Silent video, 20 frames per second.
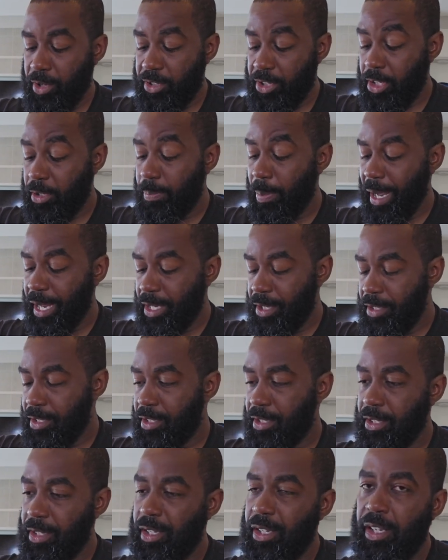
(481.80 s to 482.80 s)

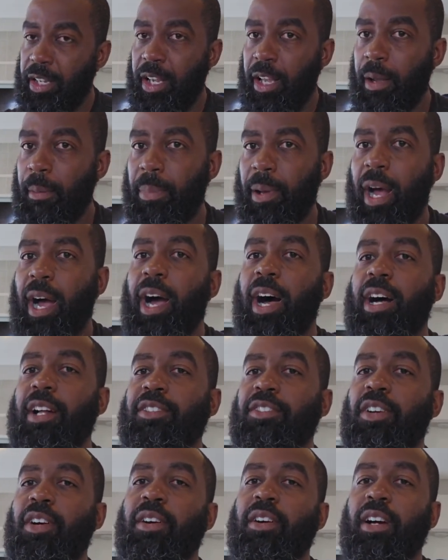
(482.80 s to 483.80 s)
space. But
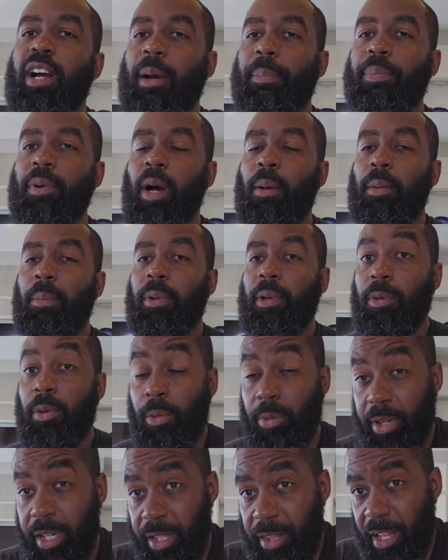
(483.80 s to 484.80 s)
odds are I probably
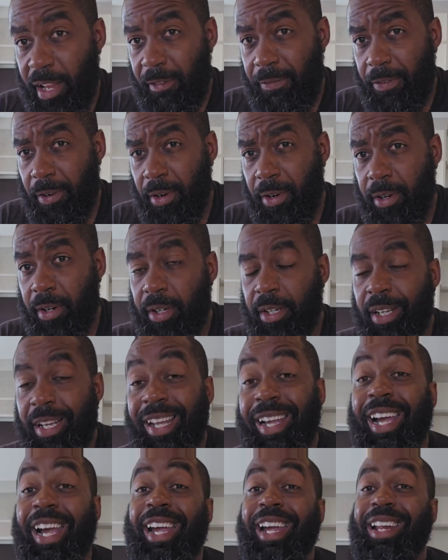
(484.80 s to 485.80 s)
won't get that far
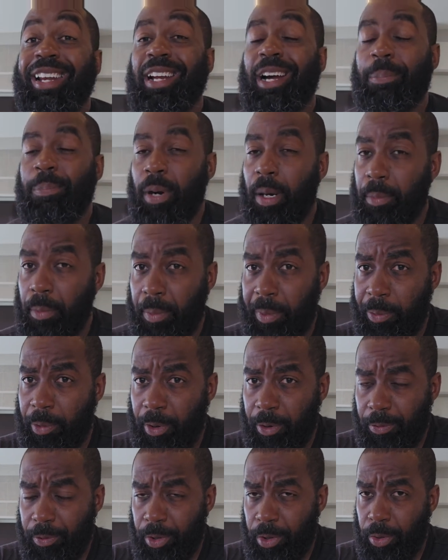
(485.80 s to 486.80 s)
and I probably
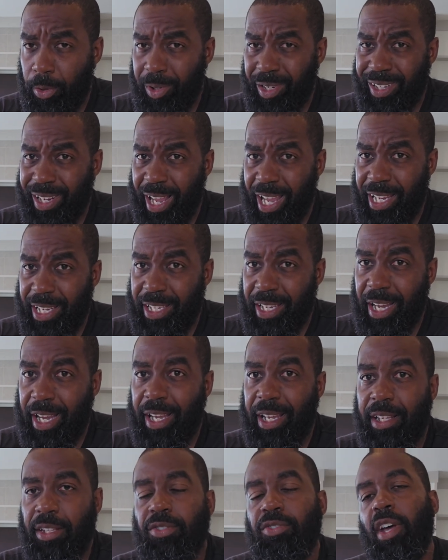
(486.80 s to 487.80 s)
won't record in
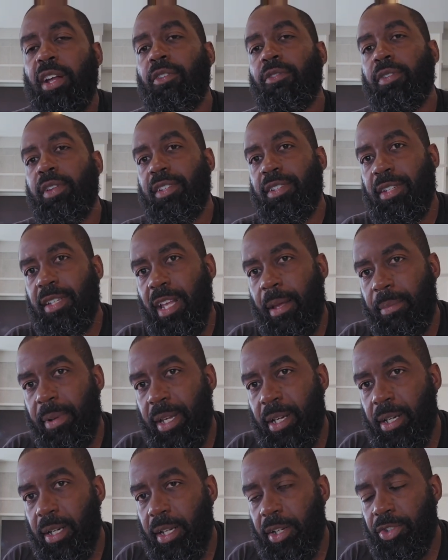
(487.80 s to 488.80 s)
8K, so I don't really see that being
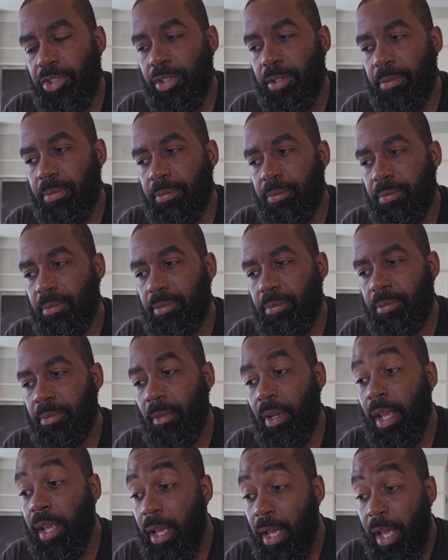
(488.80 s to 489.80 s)
an issue.
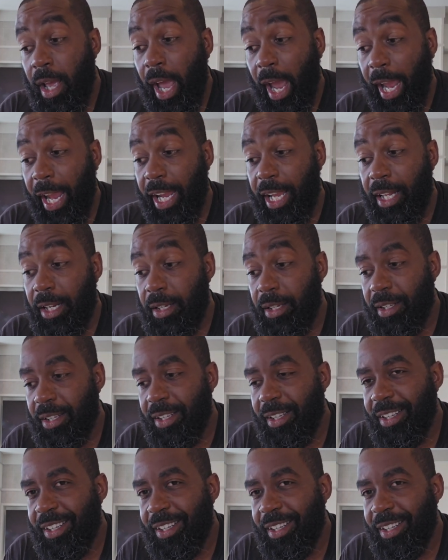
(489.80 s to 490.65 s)
And